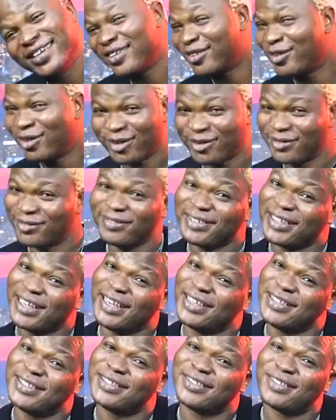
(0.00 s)
God no
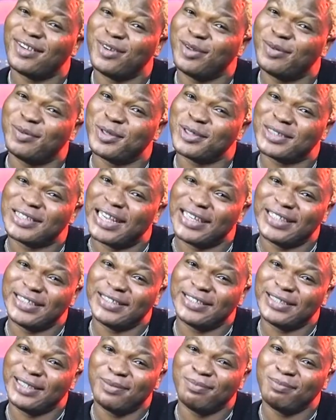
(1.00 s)
get all of us not the
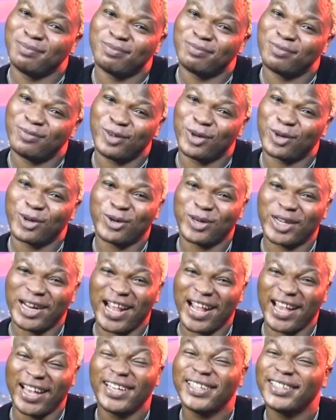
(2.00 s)
same. For God
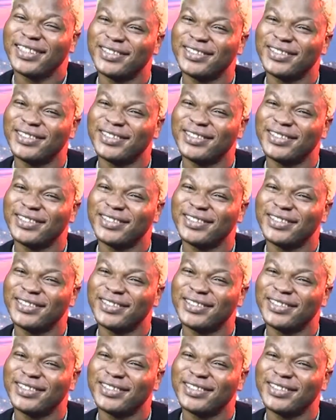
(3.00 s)
I.